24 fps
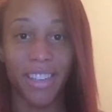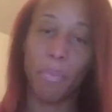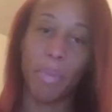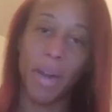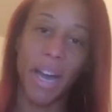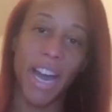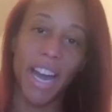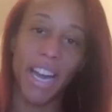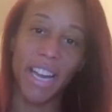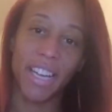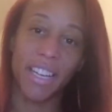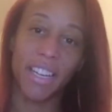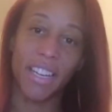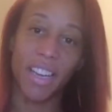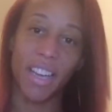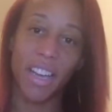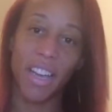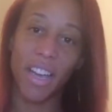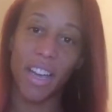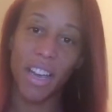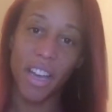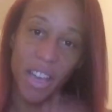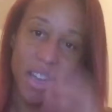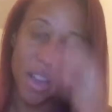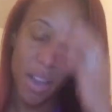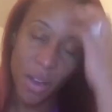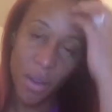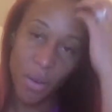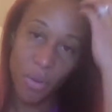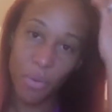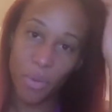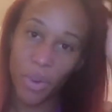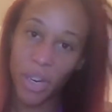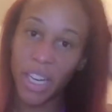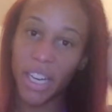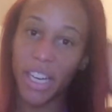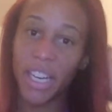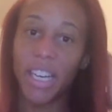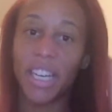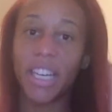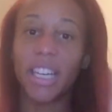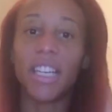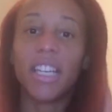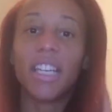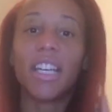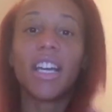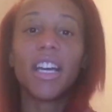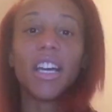Back
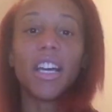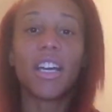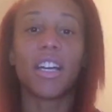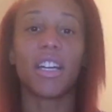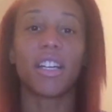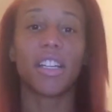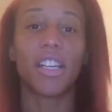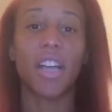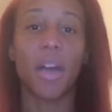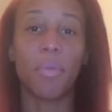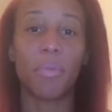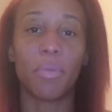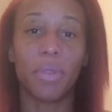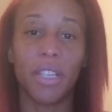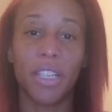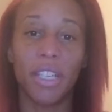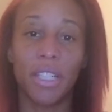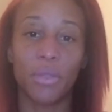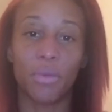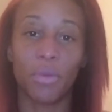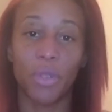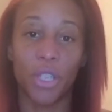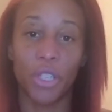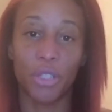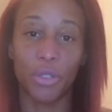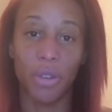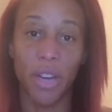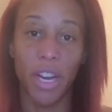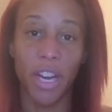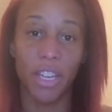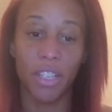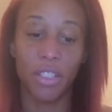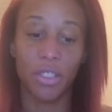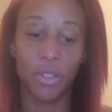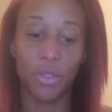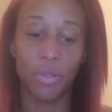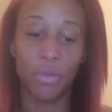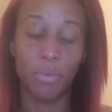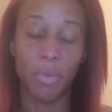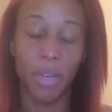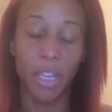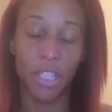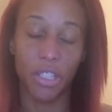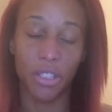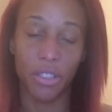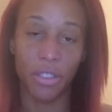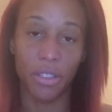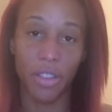when companies were trying to make
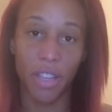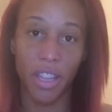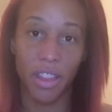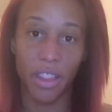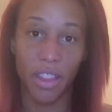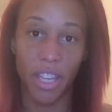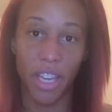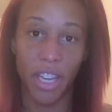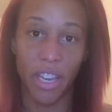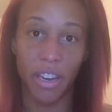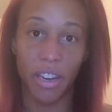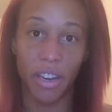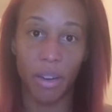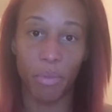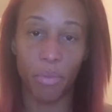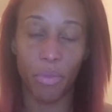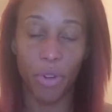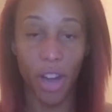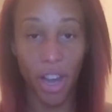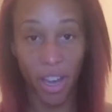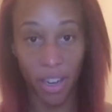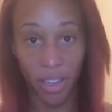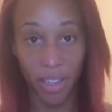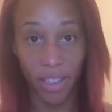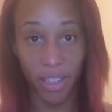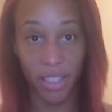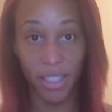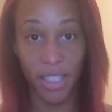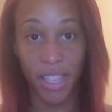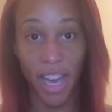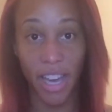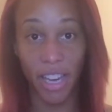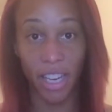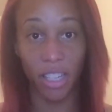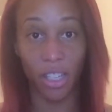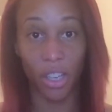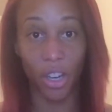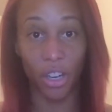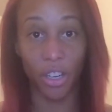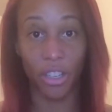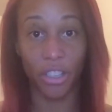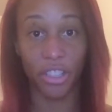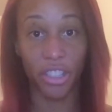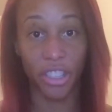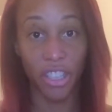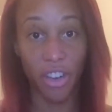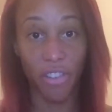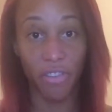sure that their products had a longer
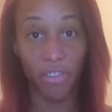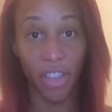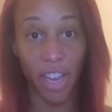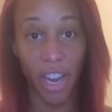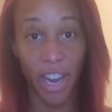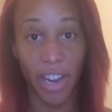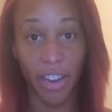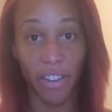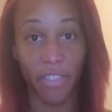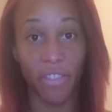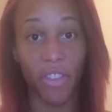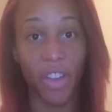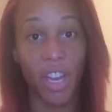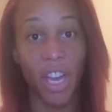shelf life,